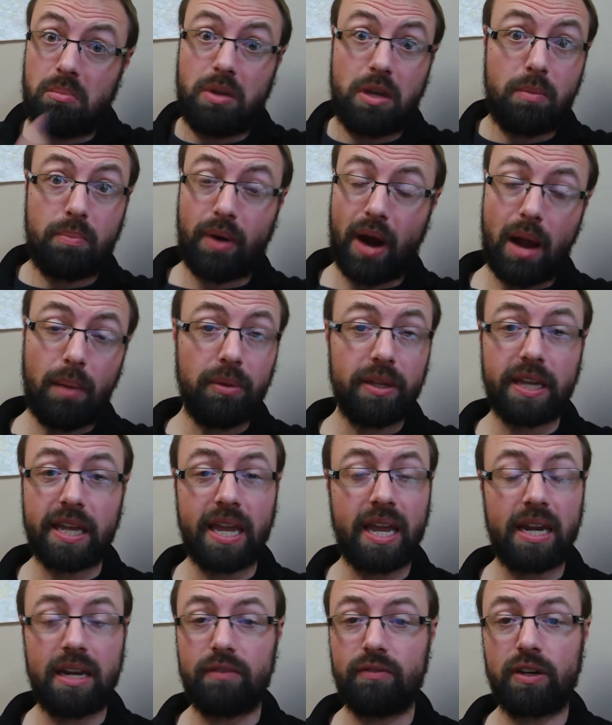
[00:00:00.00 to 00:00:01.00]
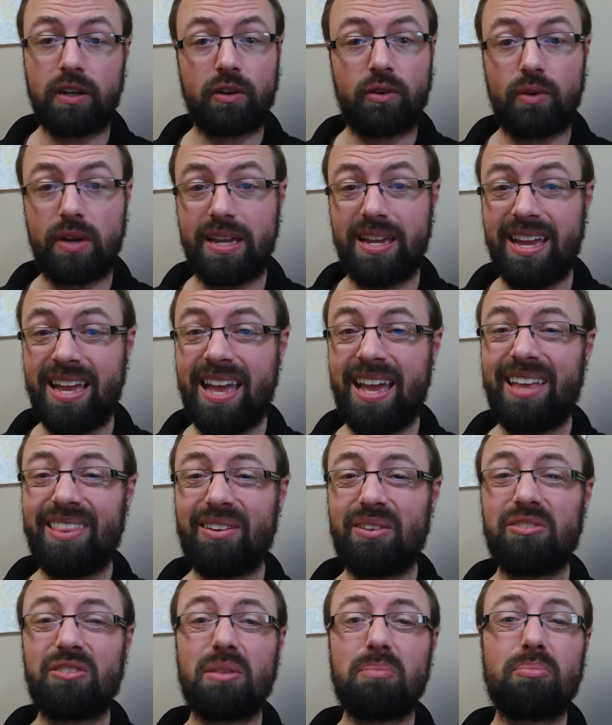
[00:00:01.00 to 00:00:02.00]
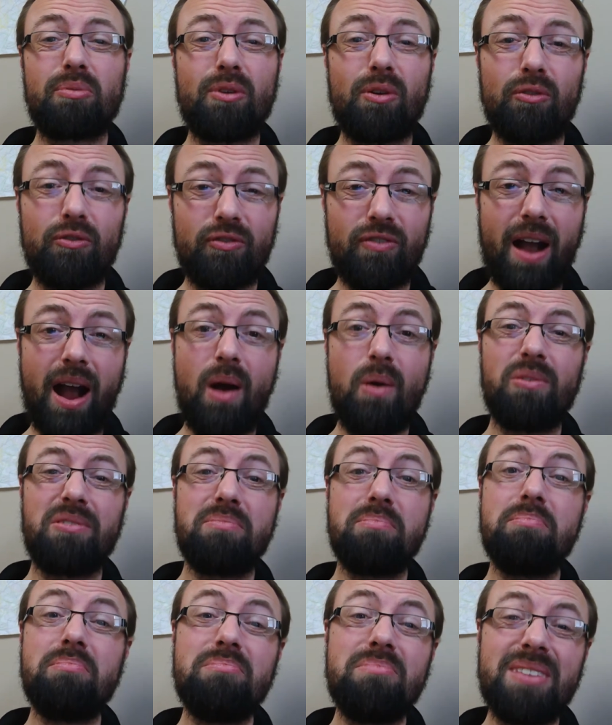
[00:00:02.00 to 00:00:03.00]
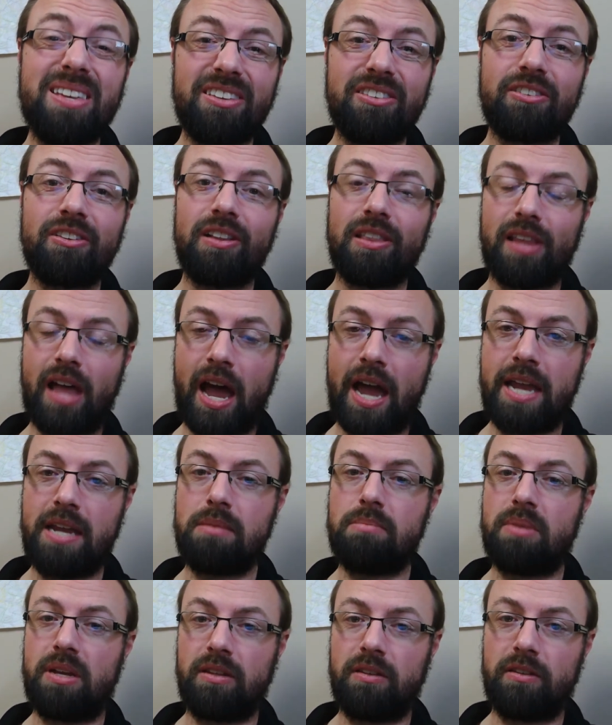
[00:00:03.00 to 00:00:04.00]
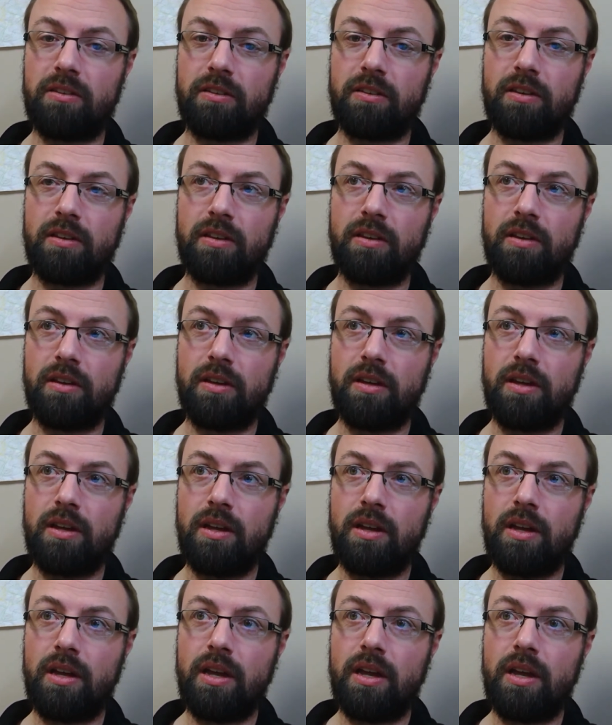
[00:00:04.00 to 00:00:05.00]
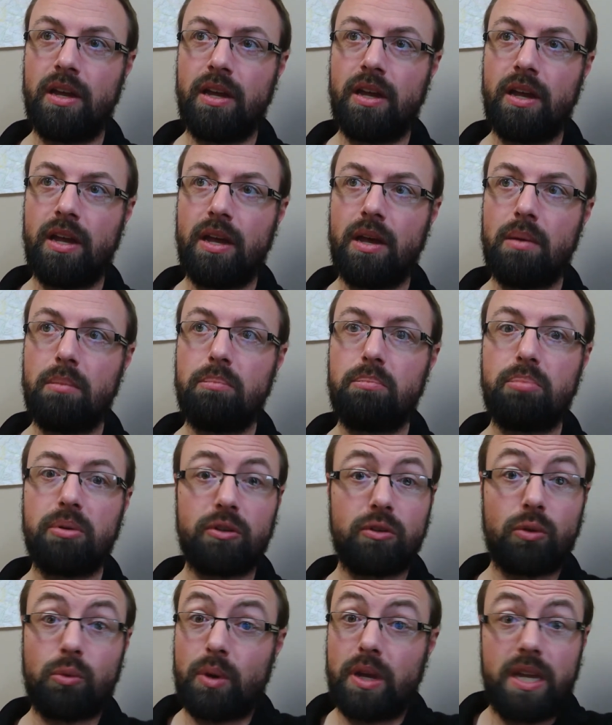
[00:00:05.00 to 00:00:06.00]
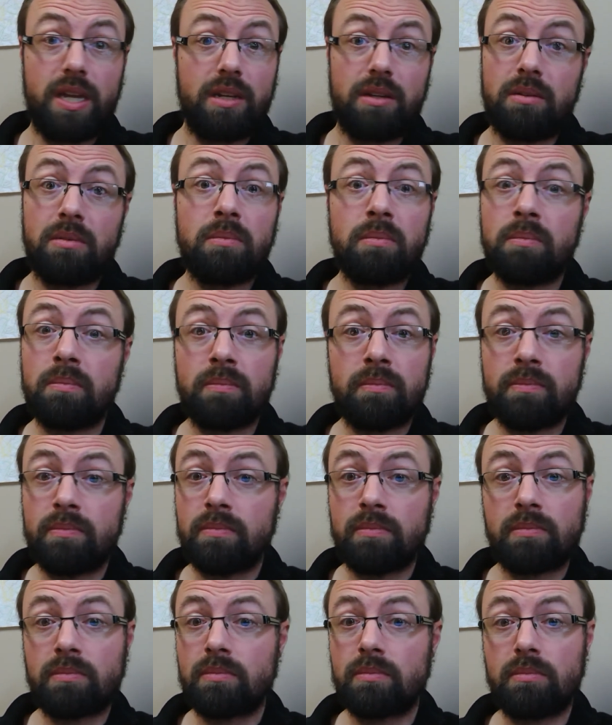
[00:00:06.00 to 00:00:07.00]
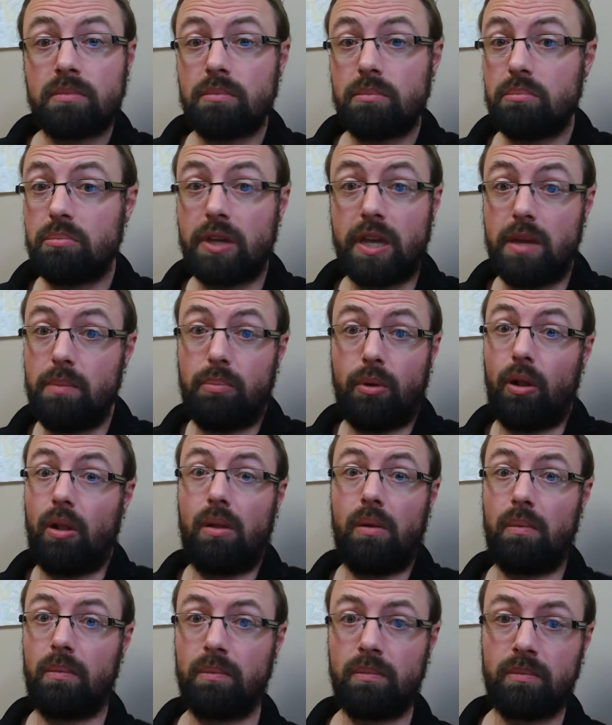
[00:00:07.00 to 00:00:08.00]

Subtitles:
You probably can't even agree. There's a profound misalignment between people.